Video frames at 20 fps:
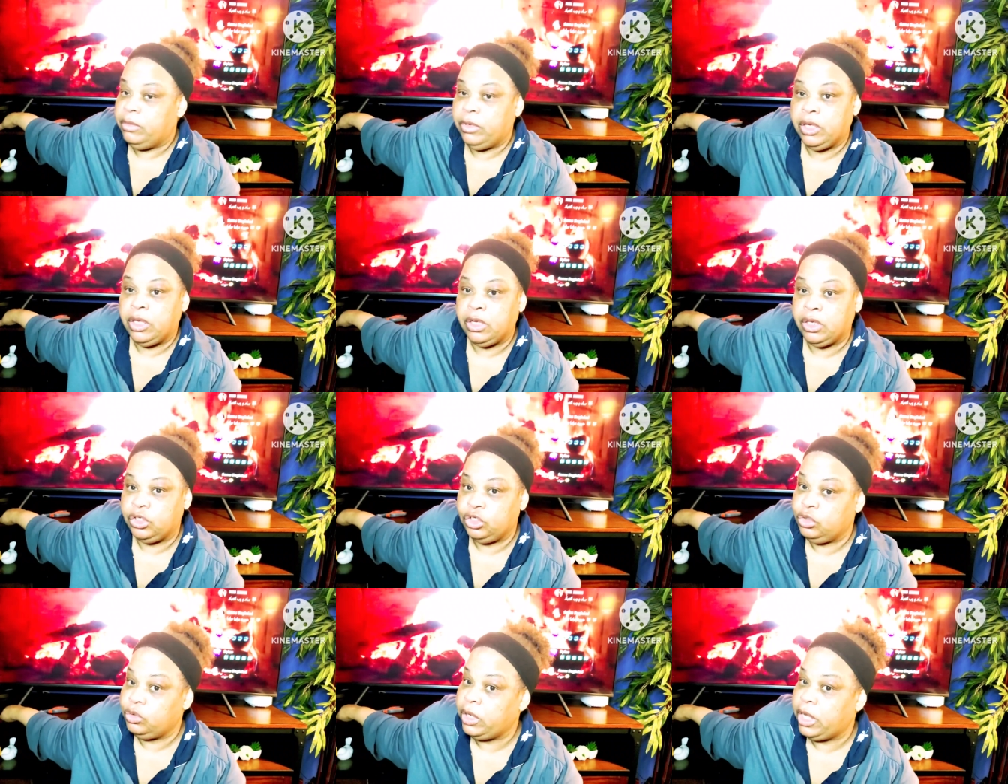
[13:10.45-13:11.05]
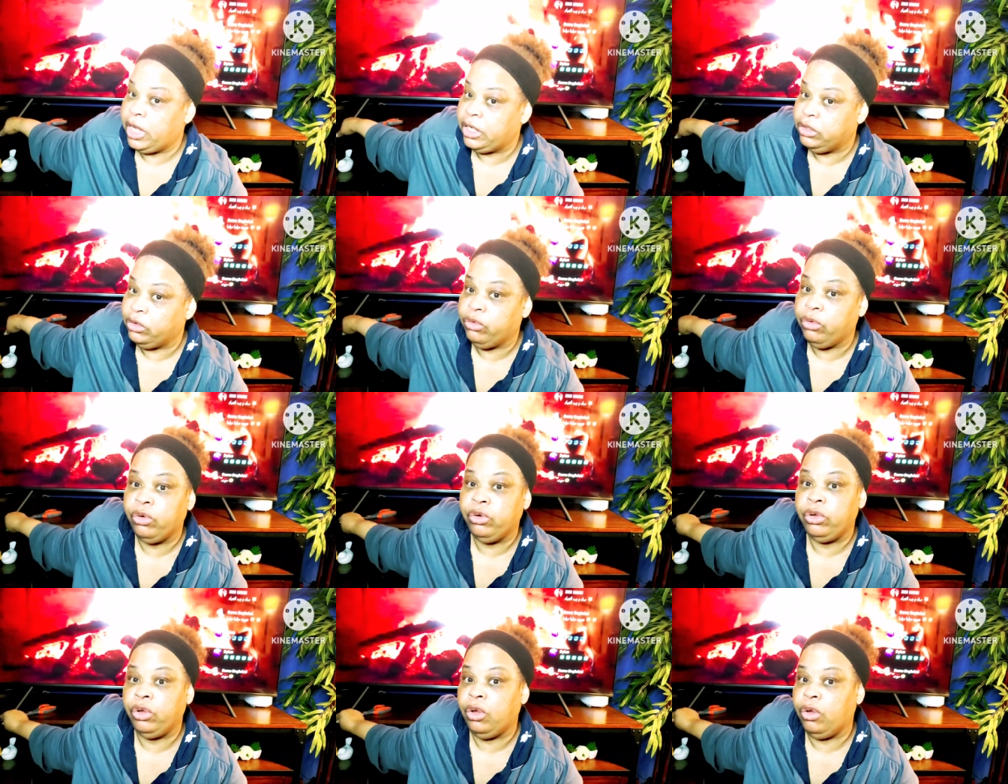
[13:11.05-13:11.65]
Because you had to
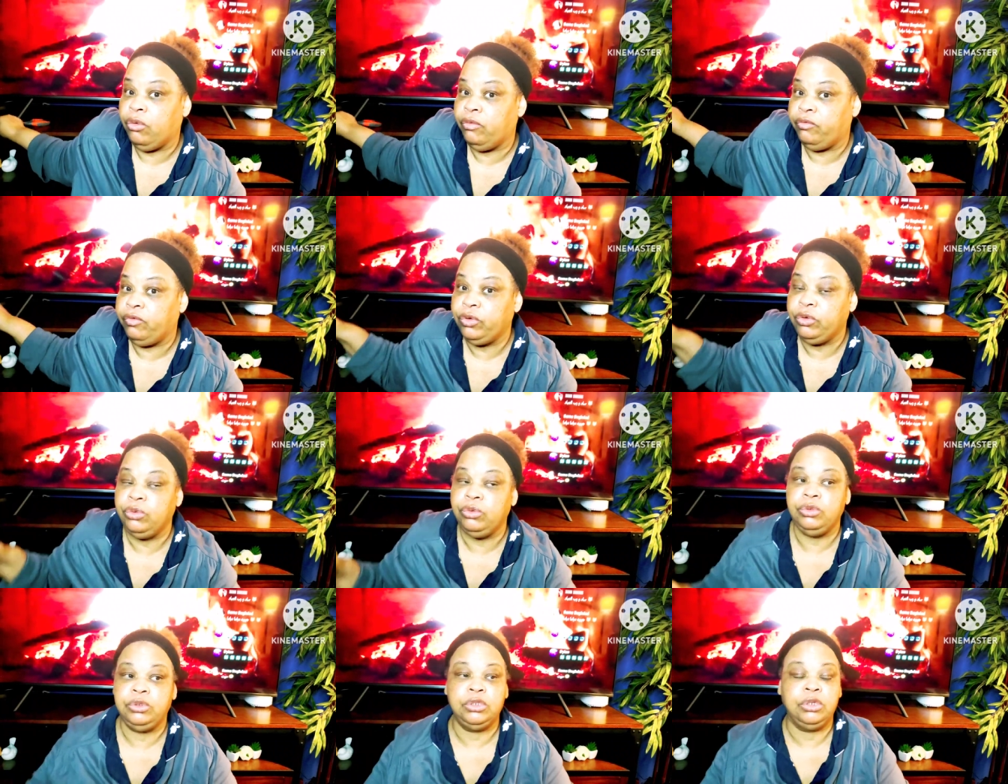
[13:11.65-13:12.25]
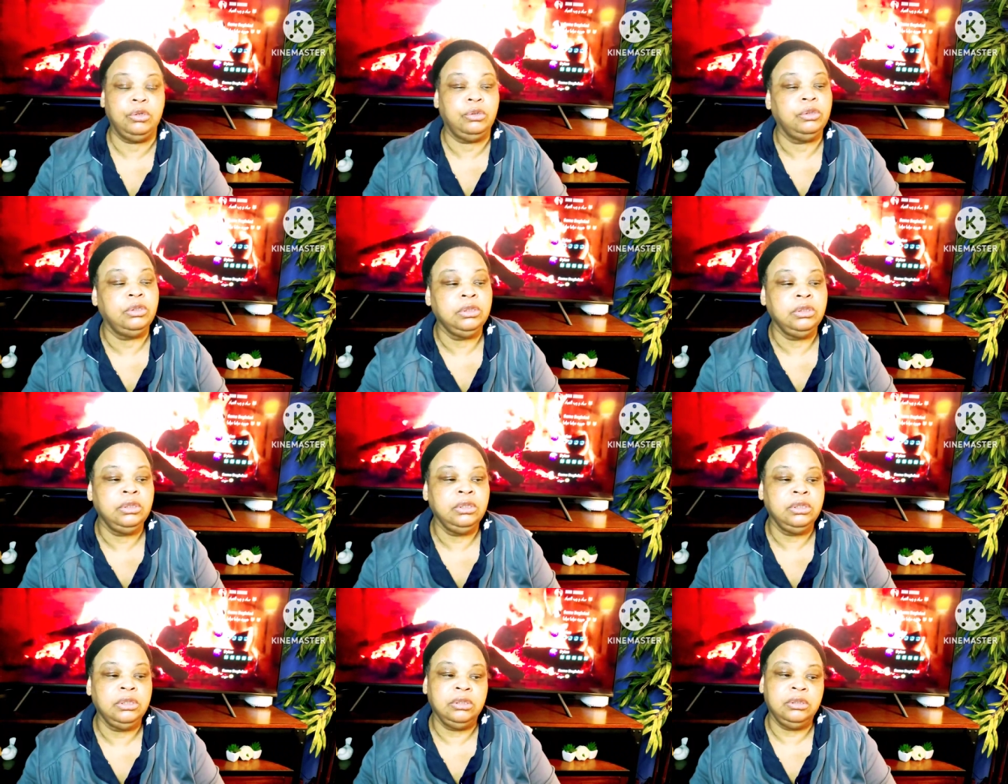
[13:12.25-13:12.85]
grow your own food. So,
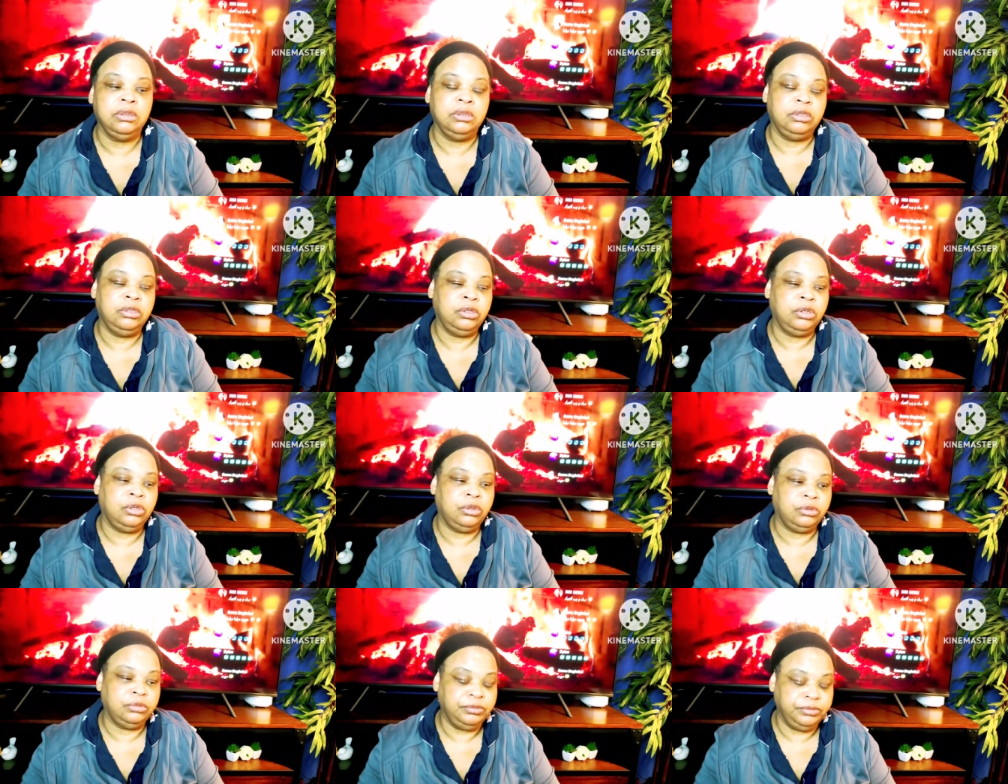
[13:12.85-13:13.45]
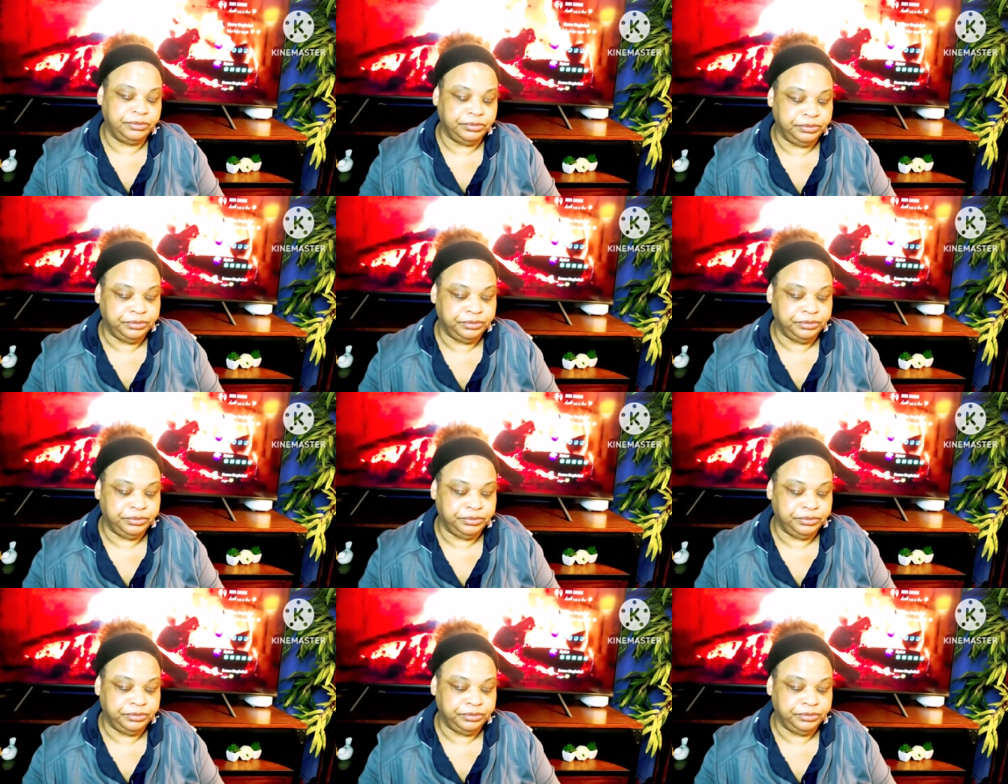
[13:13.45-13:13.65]
you know,